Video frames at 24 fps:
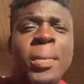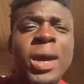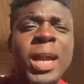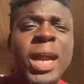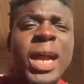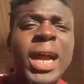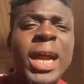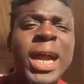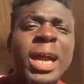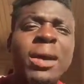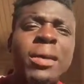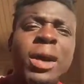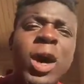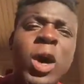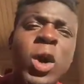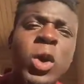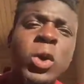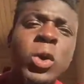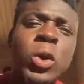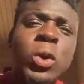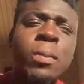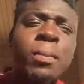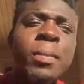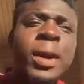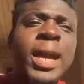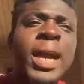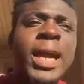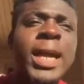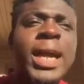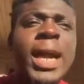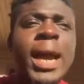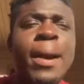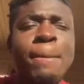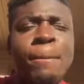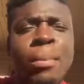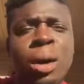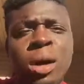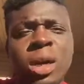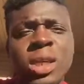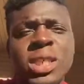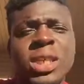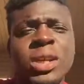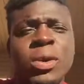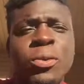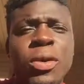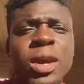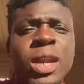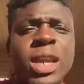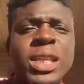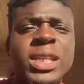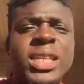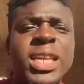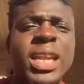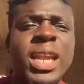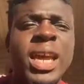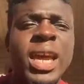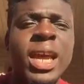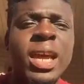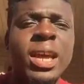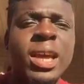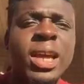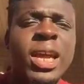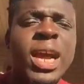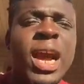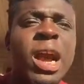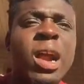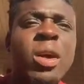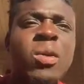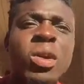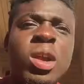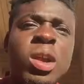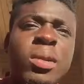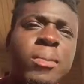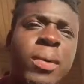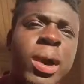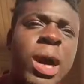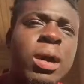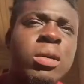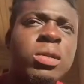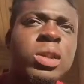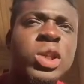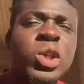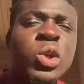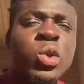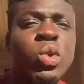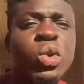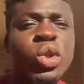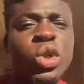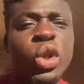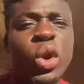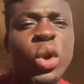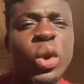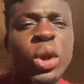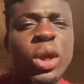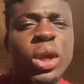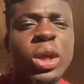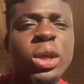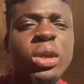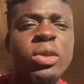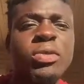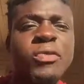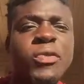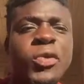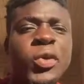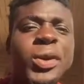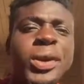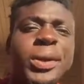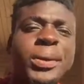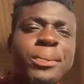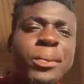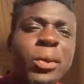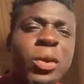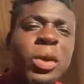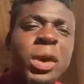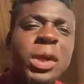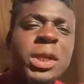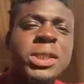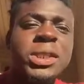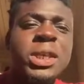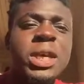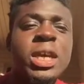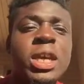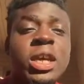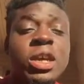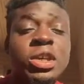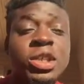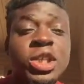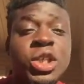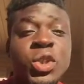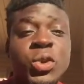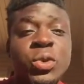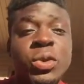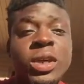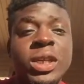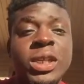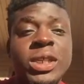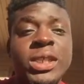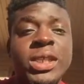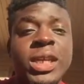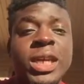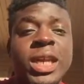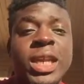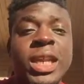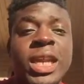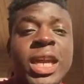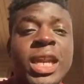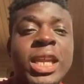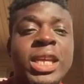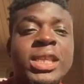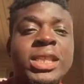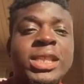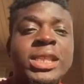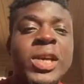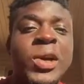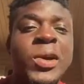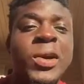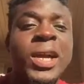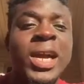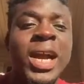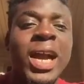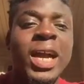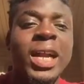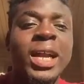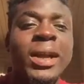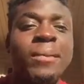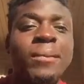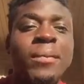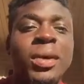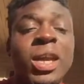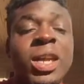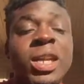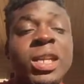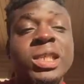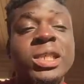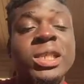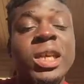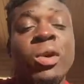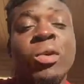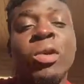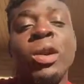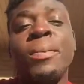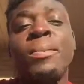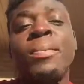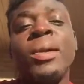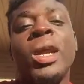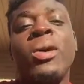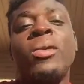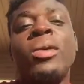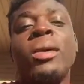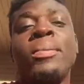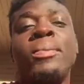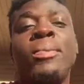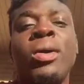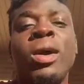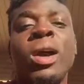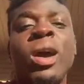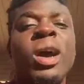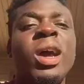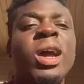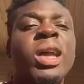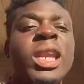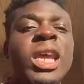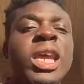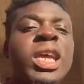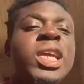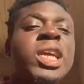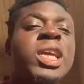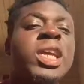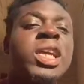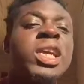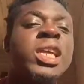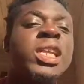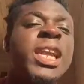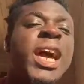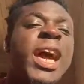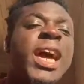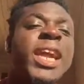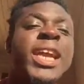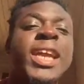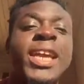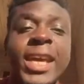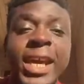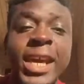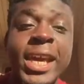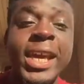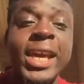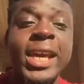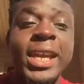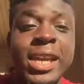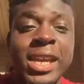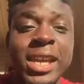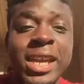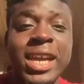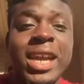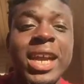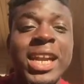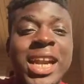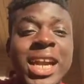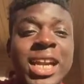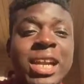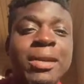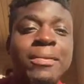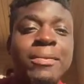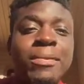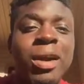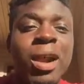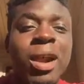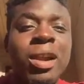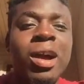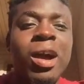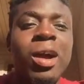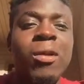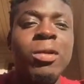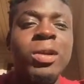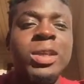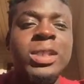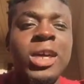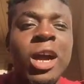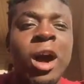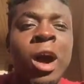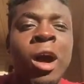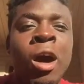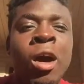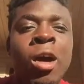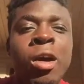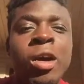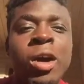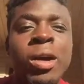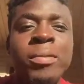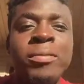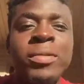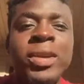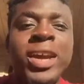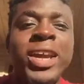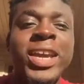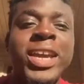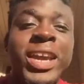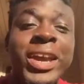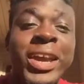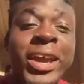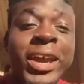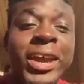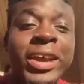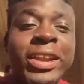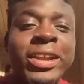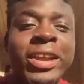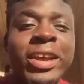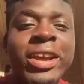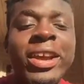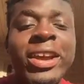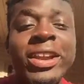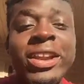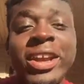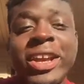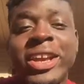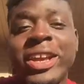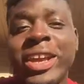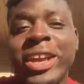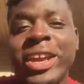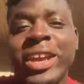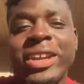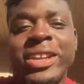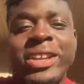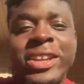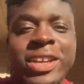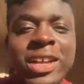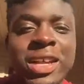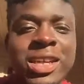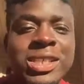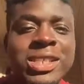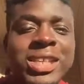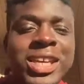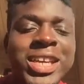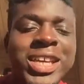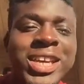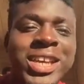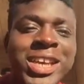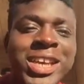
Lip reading: But I don't know, but I got Boston winning tonight. Kyrie probably scoring 30, 40 points, showing the city that he still got it, but he just didn't want to play with LeBron, that he not a kid. Like LeBron always call him the kid this, the